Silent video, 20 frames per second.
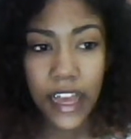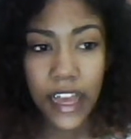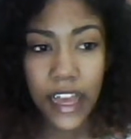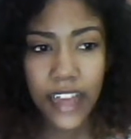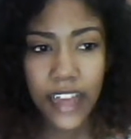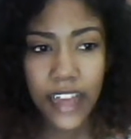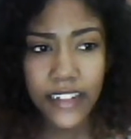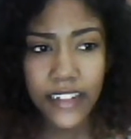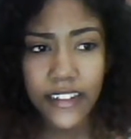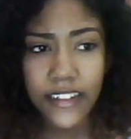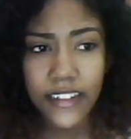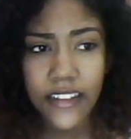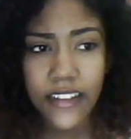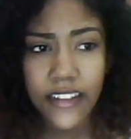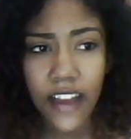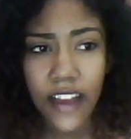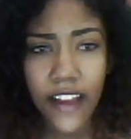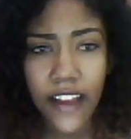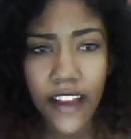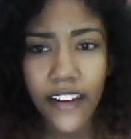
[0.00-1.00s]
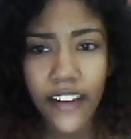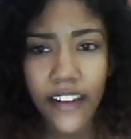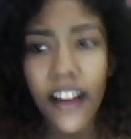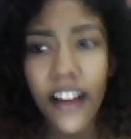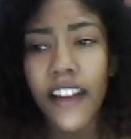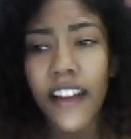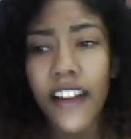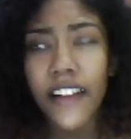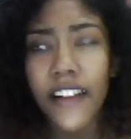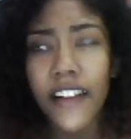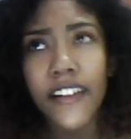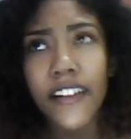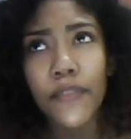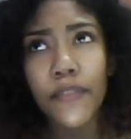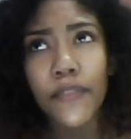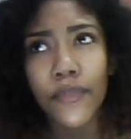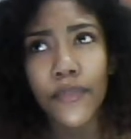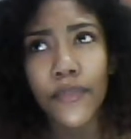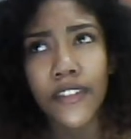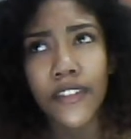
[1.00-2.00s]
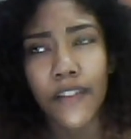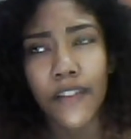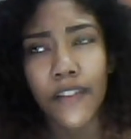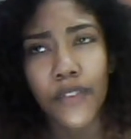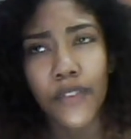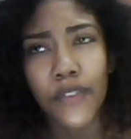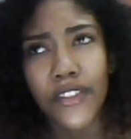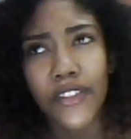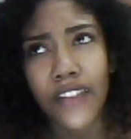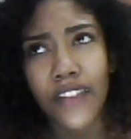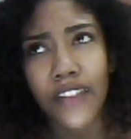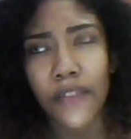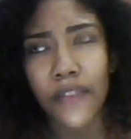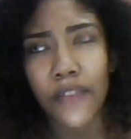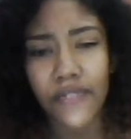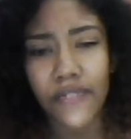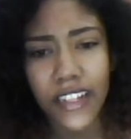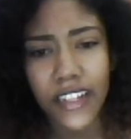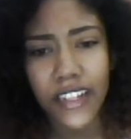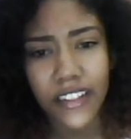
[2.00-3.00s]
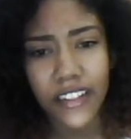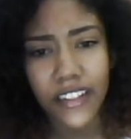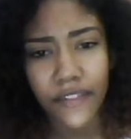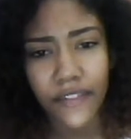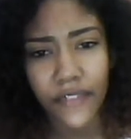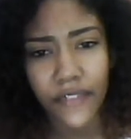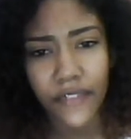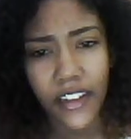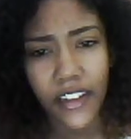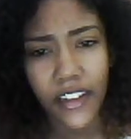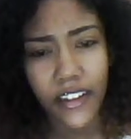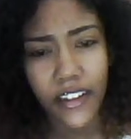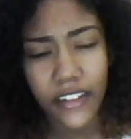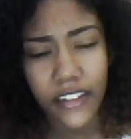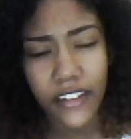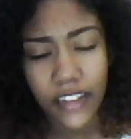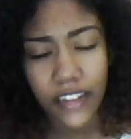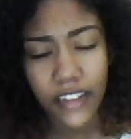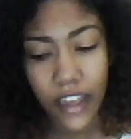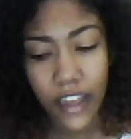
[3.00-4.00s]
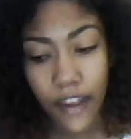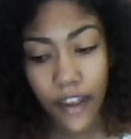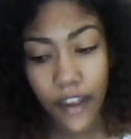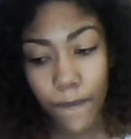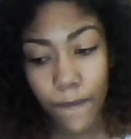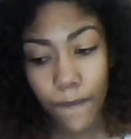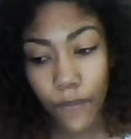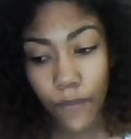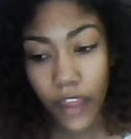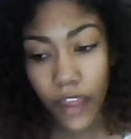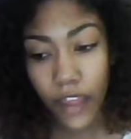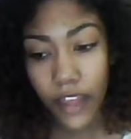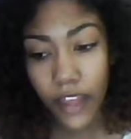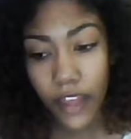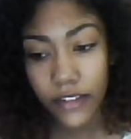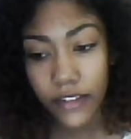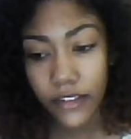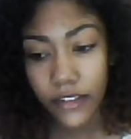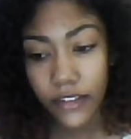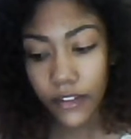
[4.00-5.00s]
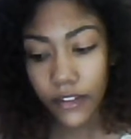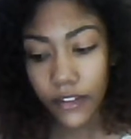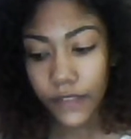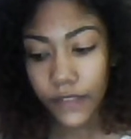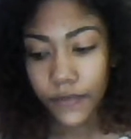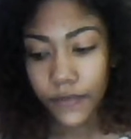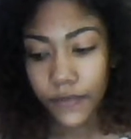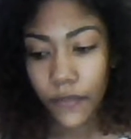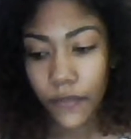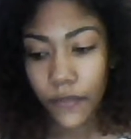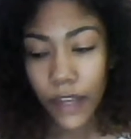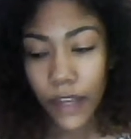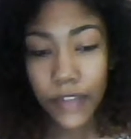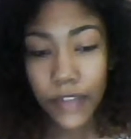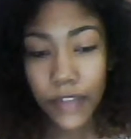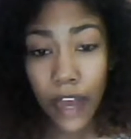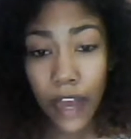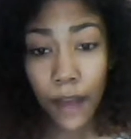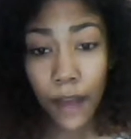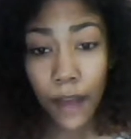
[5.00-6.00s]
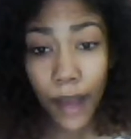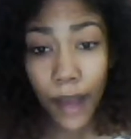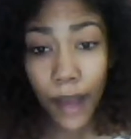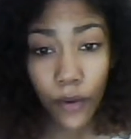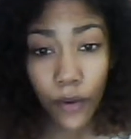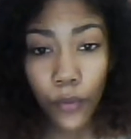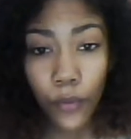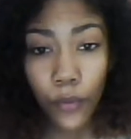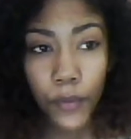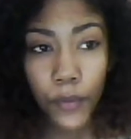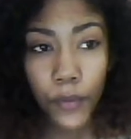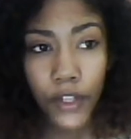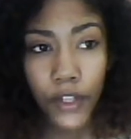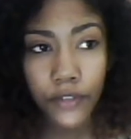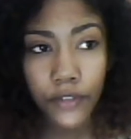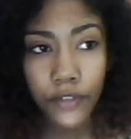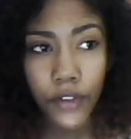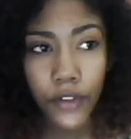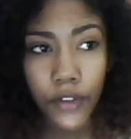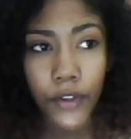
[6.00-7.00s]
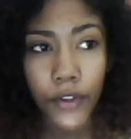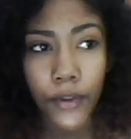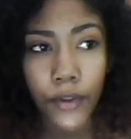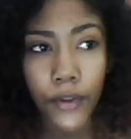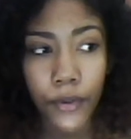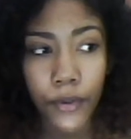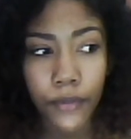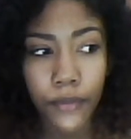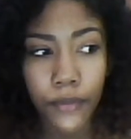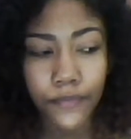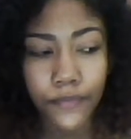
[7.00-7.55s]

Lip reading: And I only brought this up because I was reading something today, and it was about a woman who